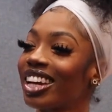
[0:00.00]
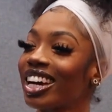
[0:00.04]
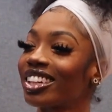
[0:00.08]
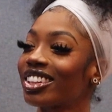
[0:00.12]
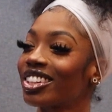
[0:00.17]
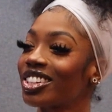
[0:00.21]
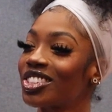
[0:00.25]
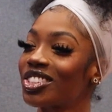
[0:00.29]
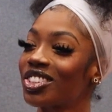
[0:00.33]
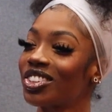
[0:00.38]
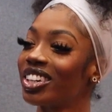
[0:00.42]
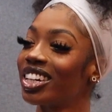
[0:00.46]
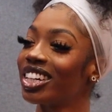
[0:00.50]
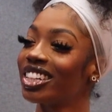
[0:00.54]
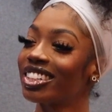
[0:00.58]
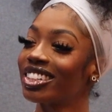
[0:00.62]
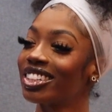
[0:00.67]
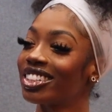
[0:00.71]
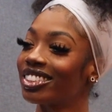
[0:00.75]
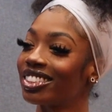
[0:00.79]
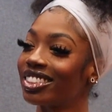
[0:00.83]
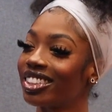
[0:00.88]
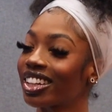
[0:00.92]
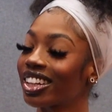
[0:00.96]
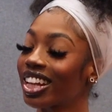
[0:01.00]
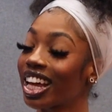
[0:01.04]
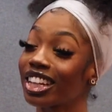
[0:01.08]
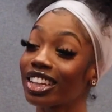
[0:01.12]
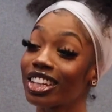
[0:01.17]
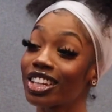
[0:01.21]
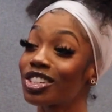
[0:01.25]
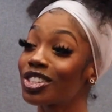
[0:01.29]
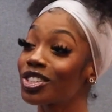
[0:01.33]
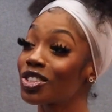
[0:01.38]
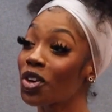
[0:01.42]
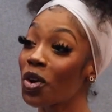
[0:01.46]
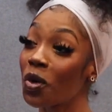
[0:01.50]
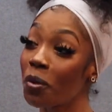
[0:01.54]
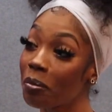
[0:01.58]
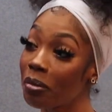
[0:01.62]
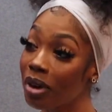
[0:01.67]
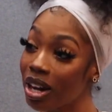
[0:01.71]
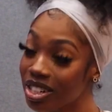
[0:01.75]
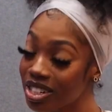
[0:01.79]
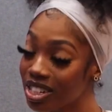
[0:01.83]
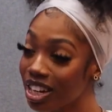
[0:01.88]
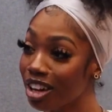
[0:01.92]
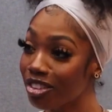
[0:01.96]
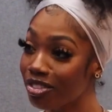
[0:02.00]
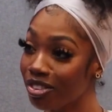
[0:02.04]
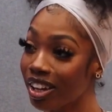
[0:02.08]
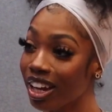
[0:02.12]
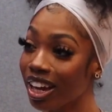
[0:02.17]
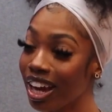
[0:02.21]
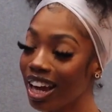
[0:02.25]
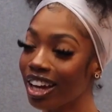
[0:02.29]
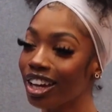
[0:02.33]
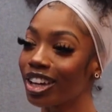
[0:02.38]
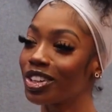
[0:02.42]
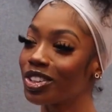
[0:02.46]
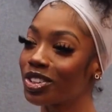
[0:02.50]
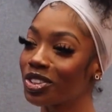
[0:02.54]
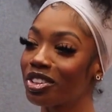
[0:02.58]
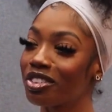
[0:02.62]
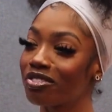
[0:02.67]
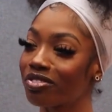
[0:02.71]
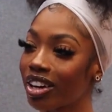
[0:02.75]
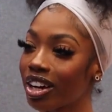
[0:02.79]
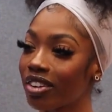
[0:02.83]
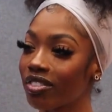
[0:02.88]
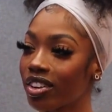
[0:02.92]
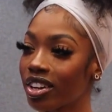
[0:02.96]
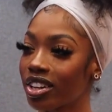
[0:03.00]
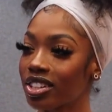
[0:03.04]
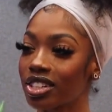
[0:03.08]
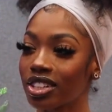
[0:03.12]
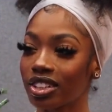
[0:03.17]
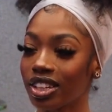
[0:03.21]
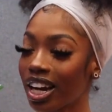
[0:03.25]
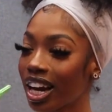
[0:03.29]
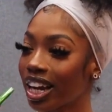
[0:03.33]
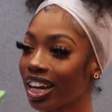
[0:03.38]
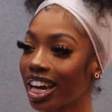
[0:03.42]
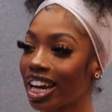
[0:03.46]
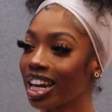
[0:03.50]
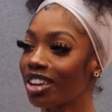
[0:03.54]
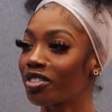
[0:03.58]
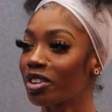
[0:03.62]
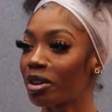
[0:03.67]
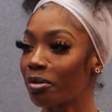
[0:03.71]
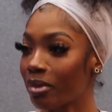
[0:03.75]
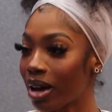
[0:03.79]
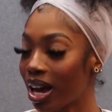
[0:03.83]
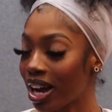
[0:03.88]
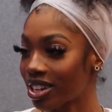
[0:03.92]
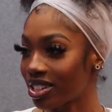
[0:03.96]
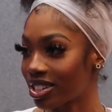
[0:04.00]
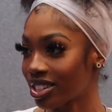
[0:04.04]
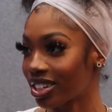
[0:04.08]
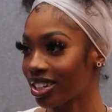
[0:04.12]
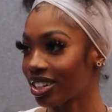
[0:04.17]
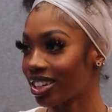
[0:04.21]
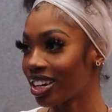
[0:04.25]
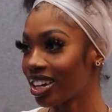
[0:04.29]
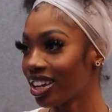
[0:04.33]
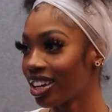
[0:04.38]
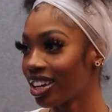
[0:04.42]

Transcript: like the short end of the stick. Like there's so much I feel like I can do in 5 years, shit that I can't even imagine.